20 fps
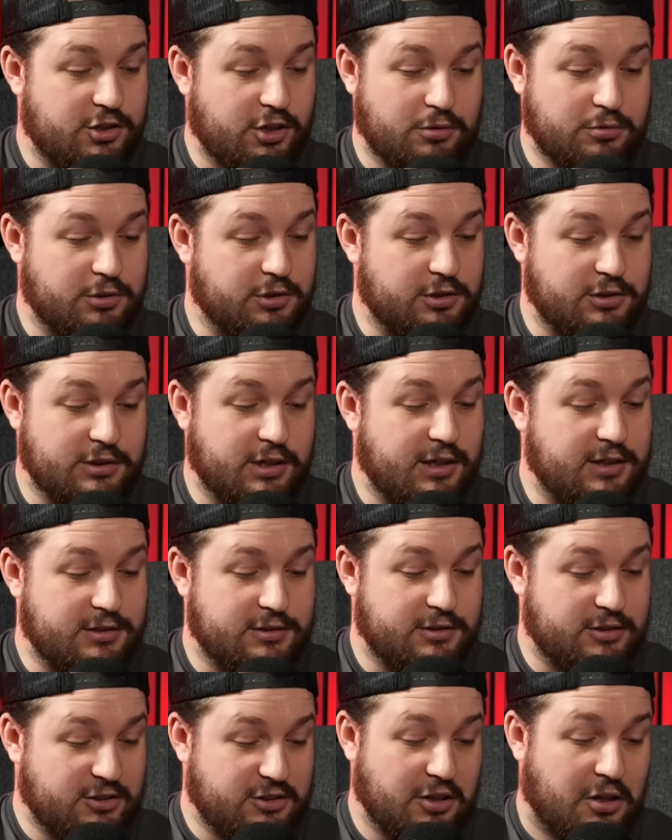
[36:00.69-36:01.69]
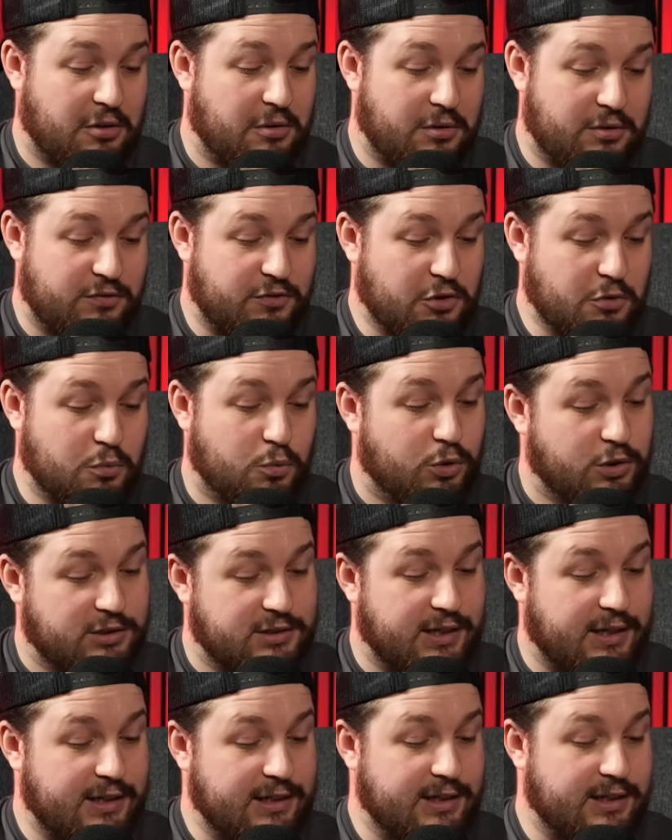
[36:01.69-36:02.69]
so good that I don't know if you would
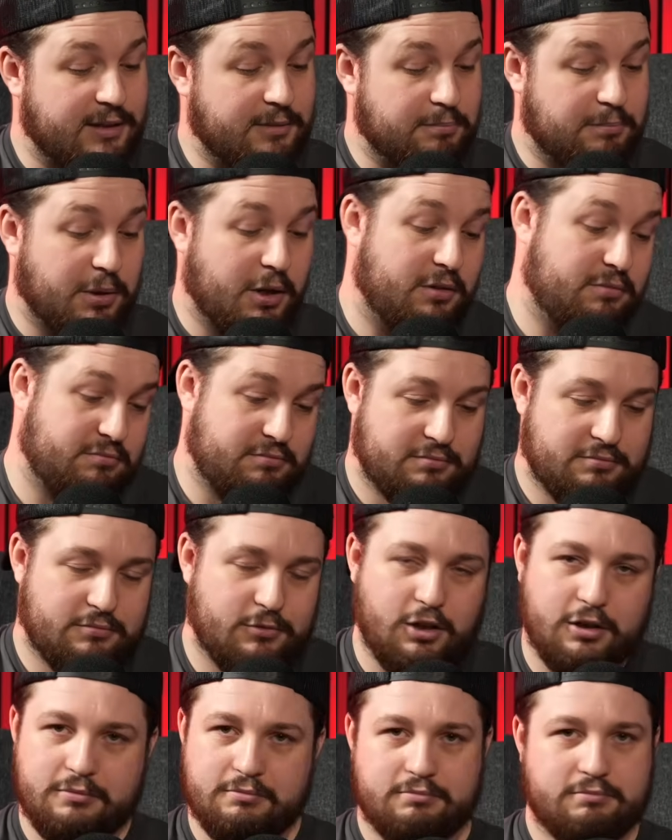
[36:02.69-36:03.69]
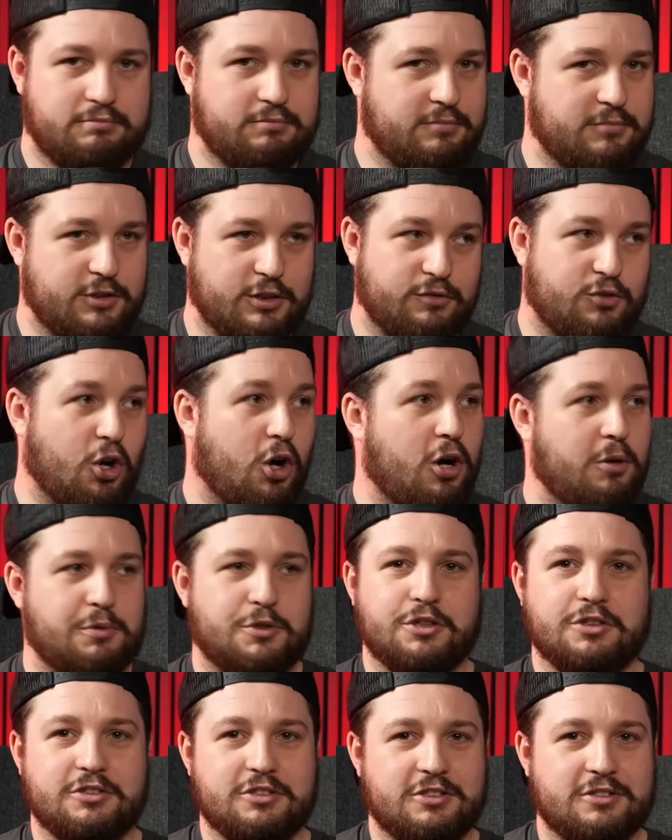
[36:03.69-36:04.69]
take it. But look, you've got
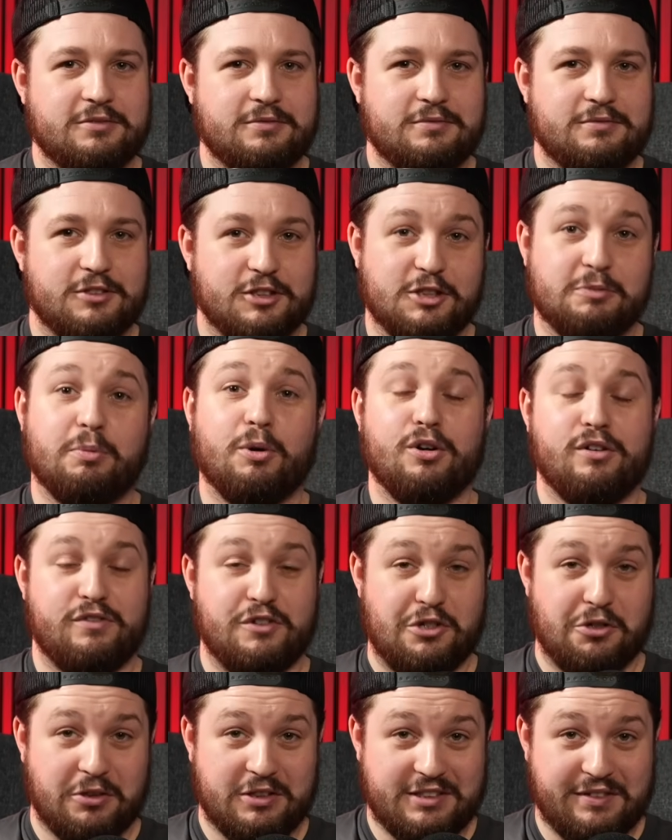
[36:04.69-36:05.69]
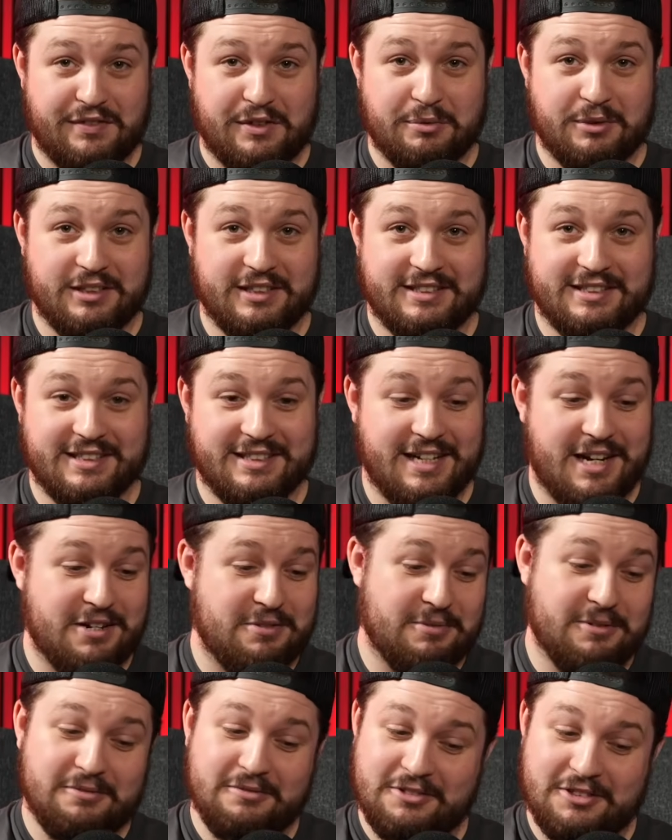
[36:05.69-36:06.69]
options. You're spoiled for choice if you want this
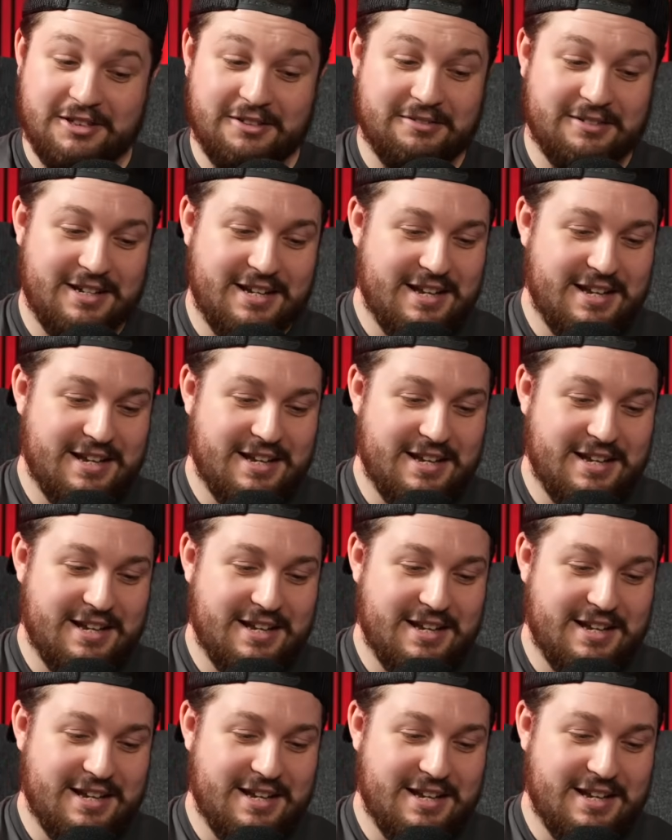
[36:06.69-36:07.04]
detachment. So